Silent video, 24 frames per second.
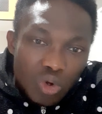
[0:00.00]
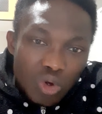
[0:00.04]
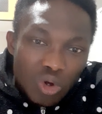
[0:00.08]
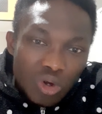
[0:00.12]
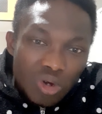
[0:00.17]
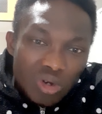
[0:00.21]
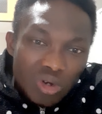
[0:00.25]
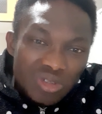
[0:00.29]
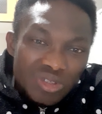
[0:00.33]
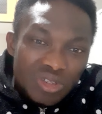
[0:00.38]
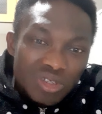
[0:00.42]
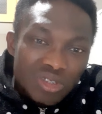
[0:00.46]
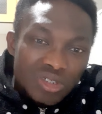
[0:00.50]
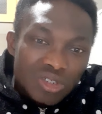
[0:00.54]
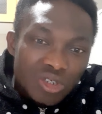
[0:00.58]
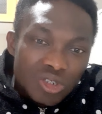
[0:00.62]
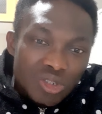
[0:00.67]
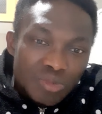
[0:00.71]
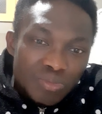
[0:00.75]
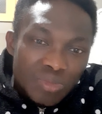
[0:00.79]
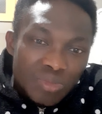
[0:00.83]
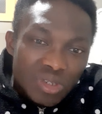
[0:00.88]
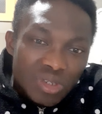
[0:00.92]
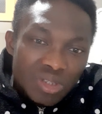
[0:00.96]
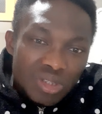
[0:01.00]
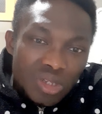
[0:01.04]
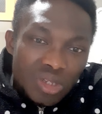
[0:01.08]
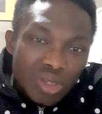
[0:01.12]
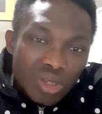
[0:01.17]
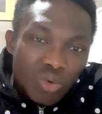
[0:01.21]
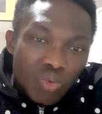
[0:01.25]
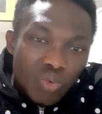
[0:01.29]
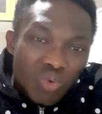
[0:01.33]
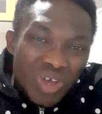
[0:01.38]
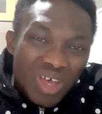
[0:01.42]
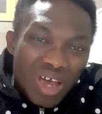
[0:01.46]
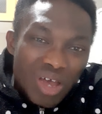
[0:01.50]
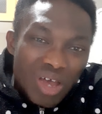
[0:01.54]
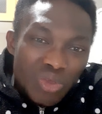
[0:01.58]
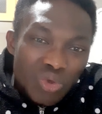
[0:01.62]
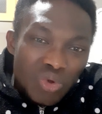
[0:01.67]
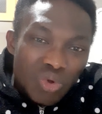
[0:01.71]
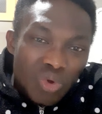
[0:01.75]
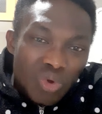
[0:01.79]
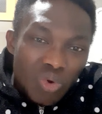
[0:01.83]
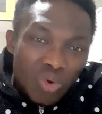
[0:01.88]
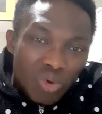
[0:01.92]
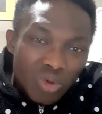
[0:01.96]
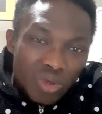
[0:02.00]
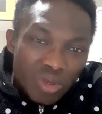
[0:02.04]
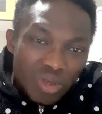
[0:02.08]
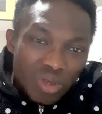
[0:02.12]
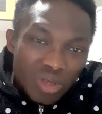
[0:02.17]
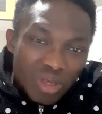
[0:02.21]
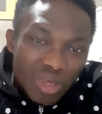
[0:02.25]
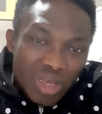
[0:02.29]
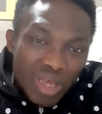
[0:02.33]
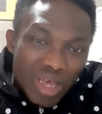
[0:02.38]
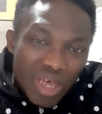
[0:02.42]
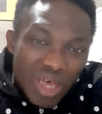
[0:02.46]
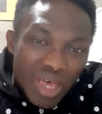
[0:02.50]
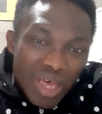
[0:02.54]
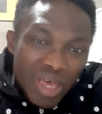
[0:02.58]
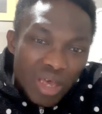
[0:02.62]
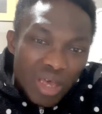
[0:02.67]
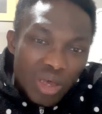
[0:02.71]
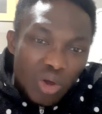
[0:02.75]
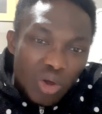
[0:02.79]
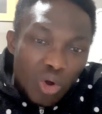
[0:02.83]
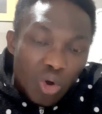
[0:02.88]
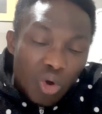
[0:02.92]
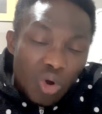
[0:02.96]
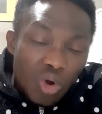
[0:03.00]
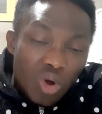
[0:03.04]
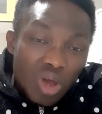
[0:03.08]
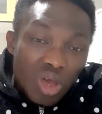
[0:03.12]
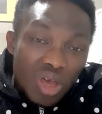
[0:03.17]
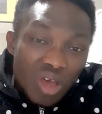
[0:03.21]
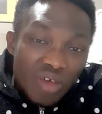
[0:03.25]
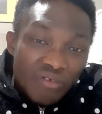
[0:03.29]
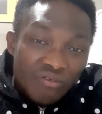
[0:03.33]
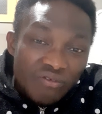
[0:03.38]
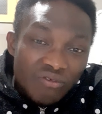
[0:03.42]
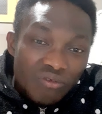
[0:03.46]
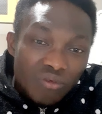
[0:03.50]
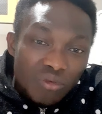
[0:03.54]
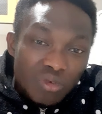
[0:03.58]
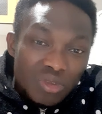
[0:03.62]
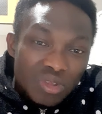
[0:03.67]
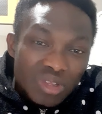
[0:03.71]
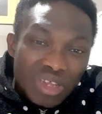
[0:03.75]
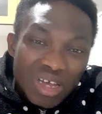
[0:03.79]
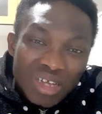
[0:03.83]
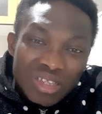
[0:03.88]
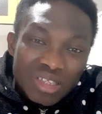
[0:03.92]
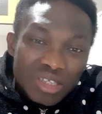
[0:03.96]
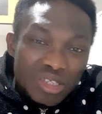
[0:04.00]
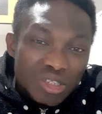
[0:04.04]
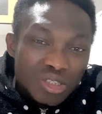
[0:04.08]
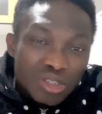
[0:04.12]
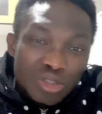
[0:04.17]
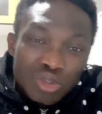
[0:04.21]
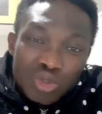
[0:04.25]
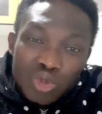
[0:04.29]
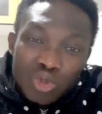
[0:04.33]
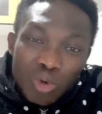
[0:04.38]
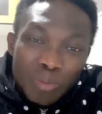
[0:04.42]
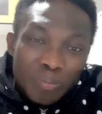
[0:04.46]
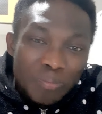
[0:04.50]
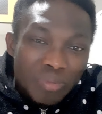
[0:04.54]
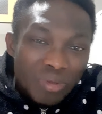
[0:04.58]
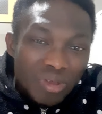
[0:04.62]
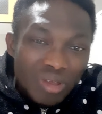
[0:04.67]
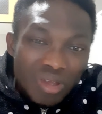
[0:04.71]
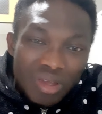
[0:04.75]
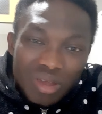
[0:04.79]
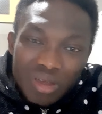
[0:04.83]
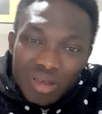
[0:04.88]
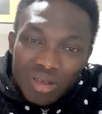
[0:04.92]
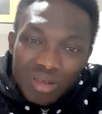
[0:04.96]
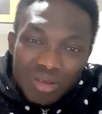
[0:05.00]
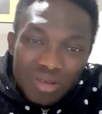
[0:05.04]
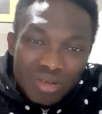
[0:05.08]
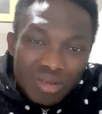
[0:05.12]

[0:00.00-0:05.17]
on the judgment day, where are you going? Hell or heaven? That is the topic.